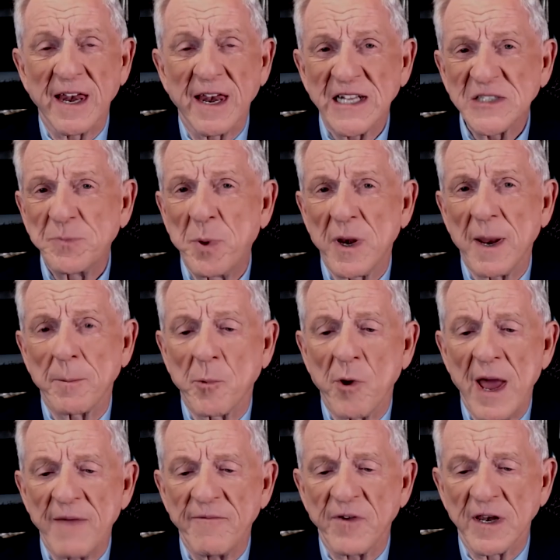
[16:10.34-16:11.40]
Let's put up
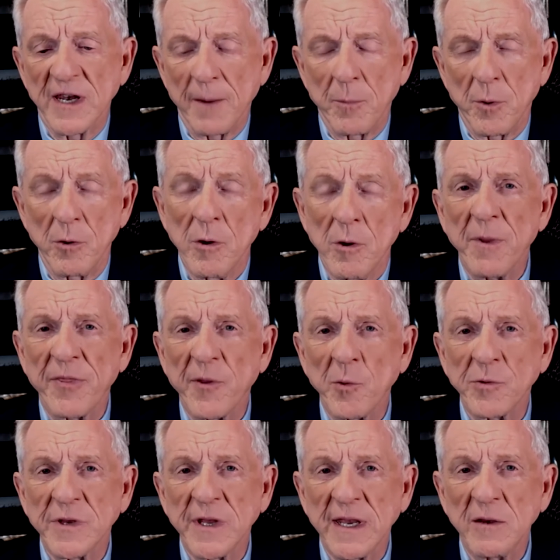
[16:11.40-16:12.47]
graphic number
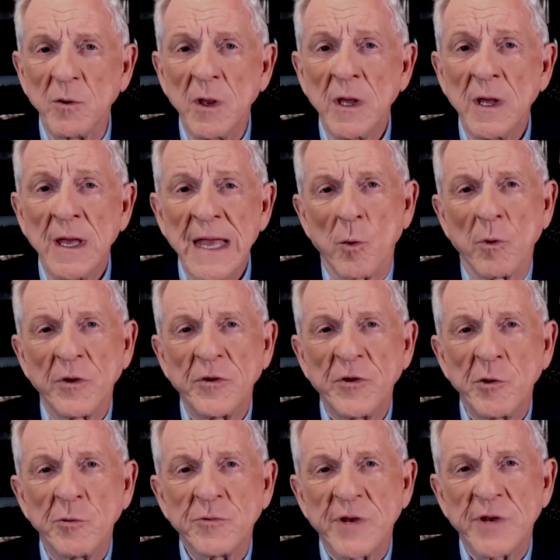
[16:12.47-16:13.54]
13. Would
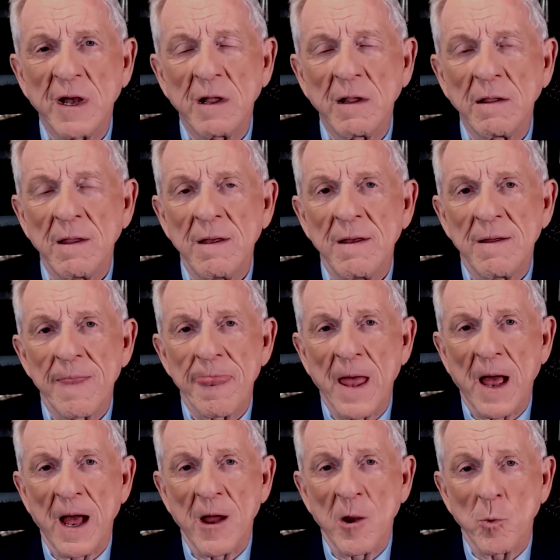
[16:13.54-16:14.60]
you tell
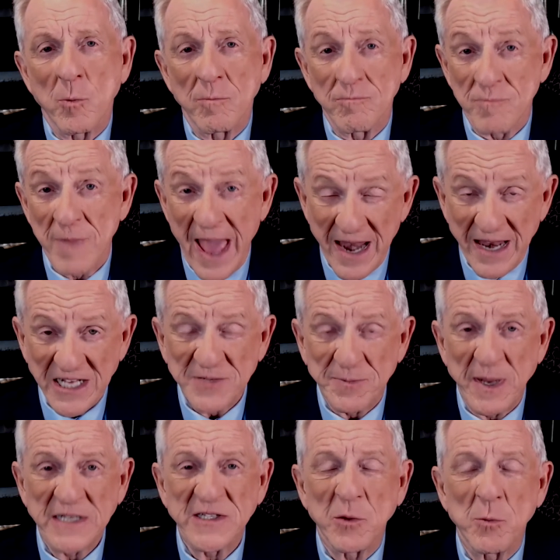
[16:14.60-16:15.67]
Alex
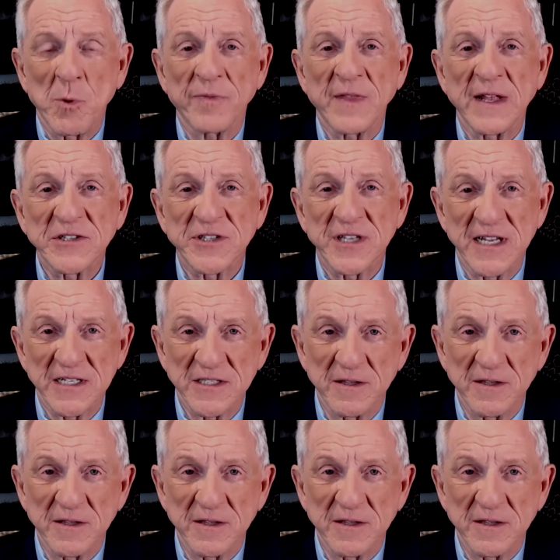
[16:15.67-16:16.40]
basically what that says?